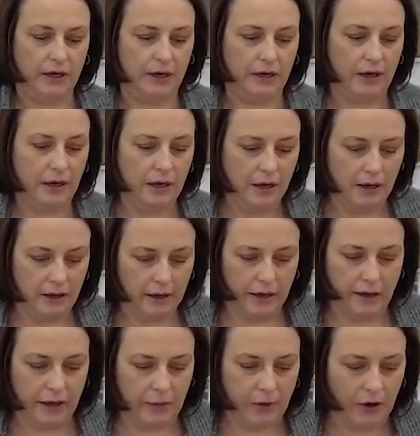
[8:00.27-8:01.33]
it,
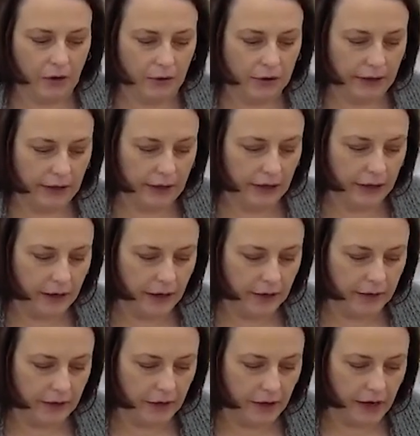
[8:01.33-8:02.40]
like I'm holding it
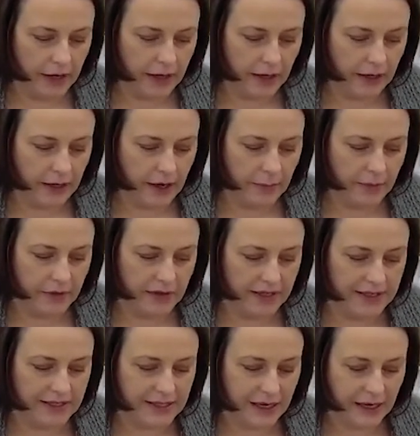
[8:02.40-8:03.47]
and then lining it up and
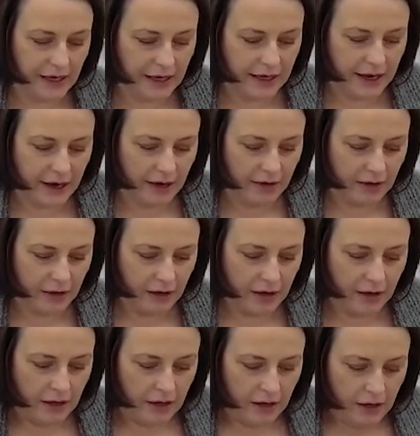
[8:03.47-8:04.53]
then setting it down,
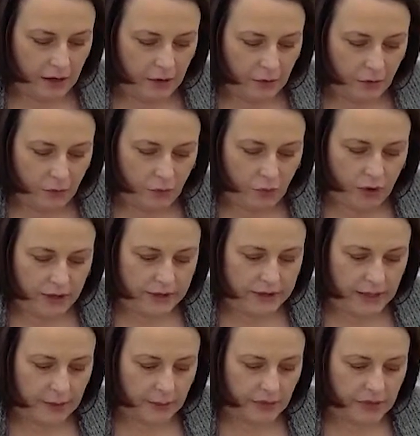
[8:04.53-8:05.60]
once
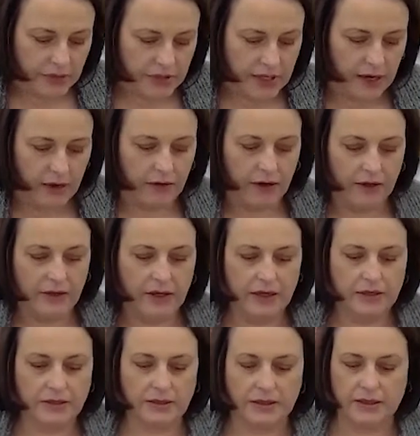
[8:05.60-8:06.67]
I push down on
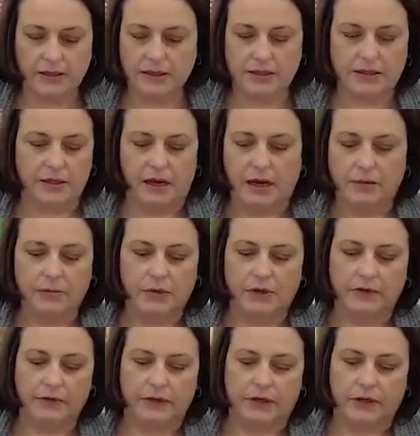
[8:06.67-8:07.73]
this, it's not
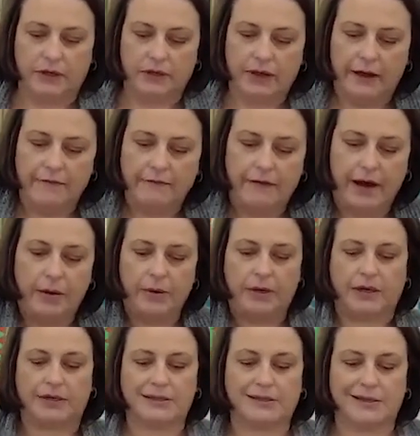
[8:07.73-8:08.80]
moving. That
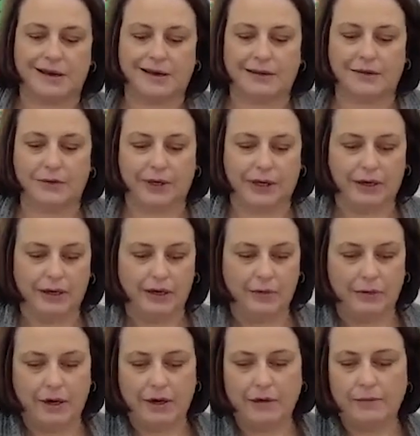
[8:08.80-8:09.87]
fabric is not going
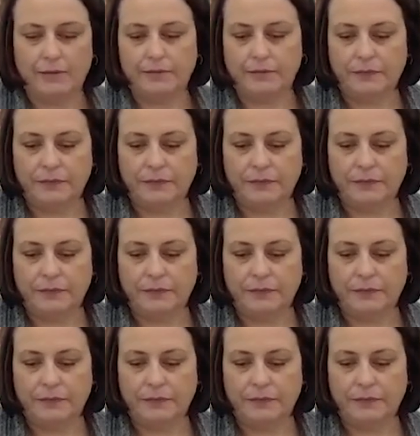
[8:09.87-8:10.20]
anywhere.